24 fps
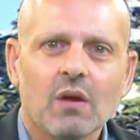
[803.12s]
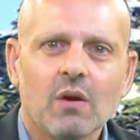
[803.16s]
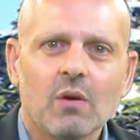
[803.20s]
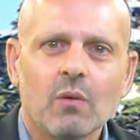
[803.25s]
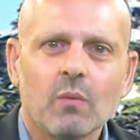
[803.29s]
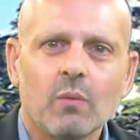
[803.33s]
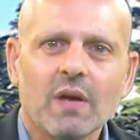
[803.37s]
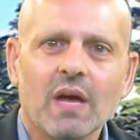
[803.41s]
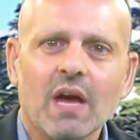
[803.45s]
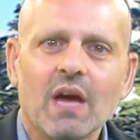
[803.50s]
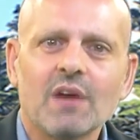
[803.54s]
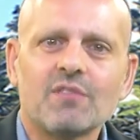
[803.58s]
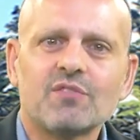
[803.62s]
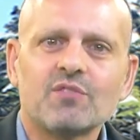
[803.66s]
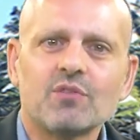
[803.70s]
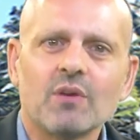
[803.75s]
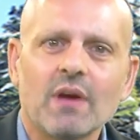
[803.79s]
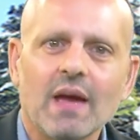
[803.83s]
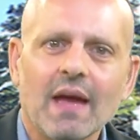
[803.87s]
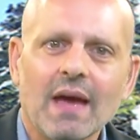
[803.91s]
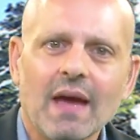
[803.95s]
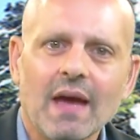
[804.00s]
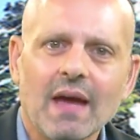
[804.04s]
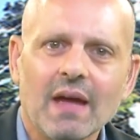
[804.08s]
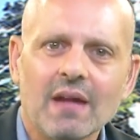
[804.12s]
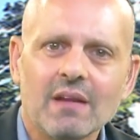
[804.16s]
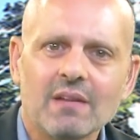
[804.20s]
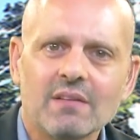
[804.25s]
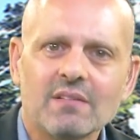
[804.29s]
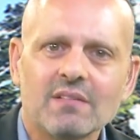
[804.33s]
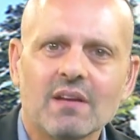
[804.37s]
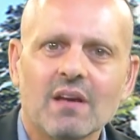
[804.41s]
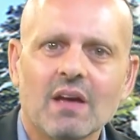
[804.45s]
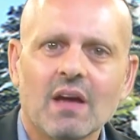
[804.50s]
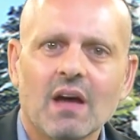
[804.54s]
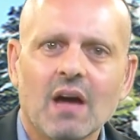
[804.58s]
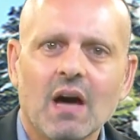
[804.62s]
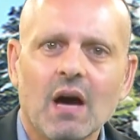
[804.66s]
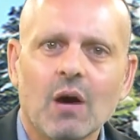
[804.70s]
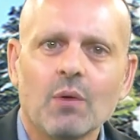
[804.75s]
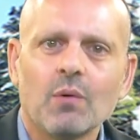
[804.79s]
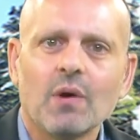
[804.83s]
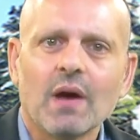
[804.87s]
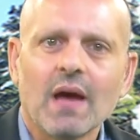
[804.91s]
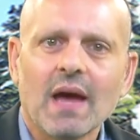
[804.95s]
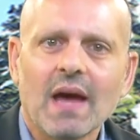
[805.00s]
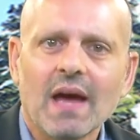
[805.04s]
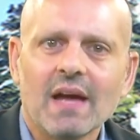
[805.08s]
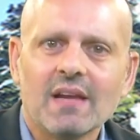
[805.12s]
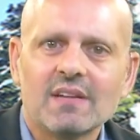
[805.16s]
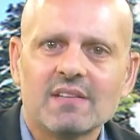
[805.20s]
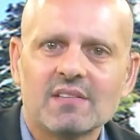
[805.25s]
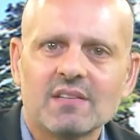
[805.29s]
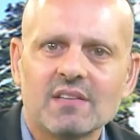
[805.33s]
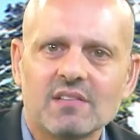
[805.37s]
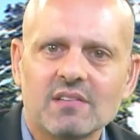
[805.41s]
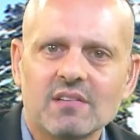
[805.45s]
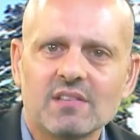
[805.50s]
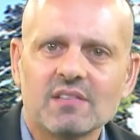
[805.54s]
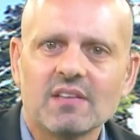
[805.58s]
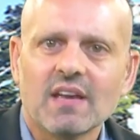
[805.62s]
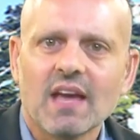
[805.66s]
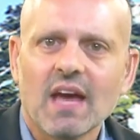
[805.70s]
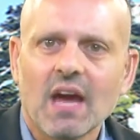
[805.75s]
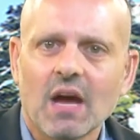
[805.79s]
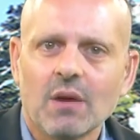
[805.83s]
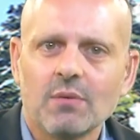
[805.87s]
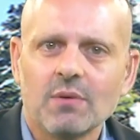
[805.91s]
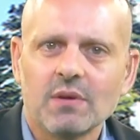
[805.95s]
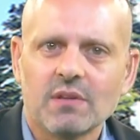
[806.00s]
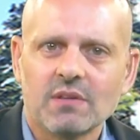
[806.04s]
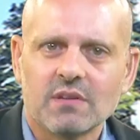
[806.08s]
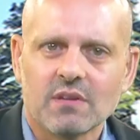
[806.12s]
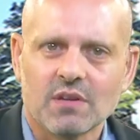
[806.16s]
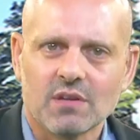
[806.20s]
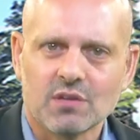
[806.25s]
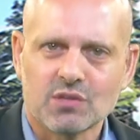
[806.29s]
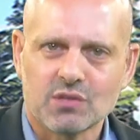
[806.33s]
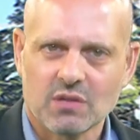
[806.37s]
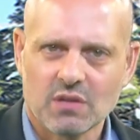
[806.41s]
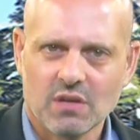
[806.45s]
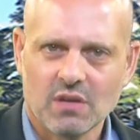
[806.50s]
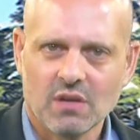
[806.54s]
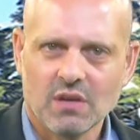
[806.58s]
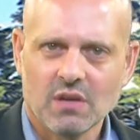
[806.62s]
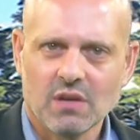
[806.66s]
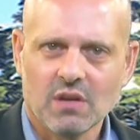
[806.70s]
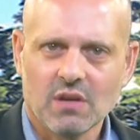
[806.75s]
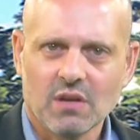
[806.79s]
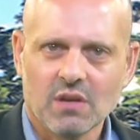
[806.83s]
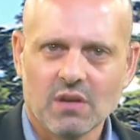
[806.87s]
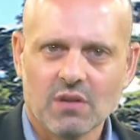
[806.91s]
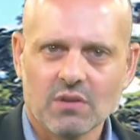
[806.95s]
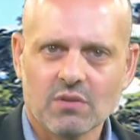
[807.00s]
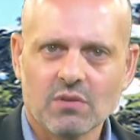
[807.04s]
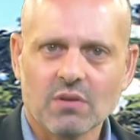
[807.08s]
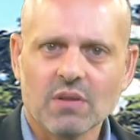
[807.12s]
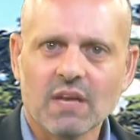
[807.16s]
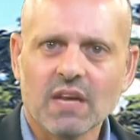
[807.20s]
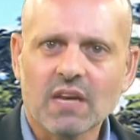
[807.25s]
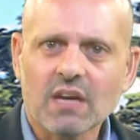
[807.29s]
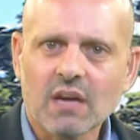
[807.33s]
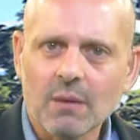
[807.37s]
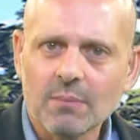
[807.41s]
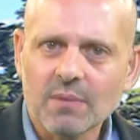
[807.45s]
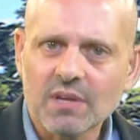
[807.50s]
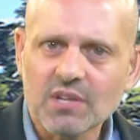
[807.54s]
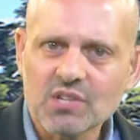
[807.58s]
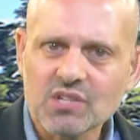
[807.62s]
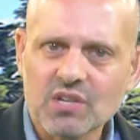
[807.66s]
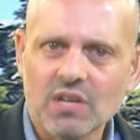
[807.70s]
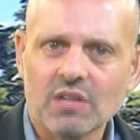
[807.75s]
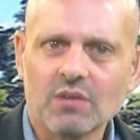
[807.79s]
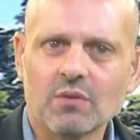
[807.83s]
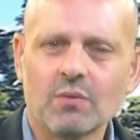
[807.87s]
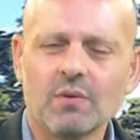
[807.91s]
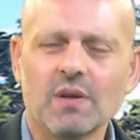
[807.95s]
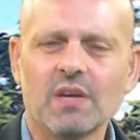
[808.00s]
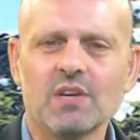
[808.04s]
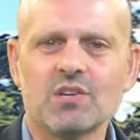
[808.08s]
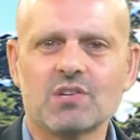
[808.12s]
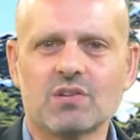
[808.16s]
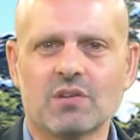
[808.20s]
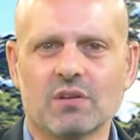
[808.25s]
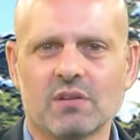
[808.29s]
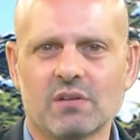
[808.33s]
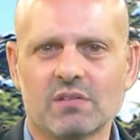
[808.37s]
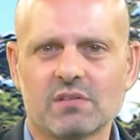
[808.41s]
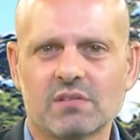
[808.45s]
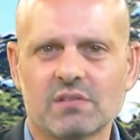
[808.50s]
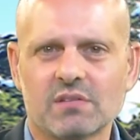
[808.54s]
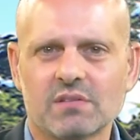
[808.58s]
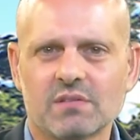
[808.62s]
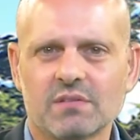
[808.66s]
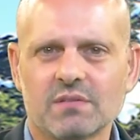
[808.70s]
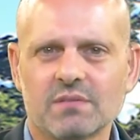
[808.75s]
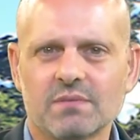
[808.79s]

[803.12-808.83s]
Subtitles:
We have to hand our ancestors' heritage to the coming generations.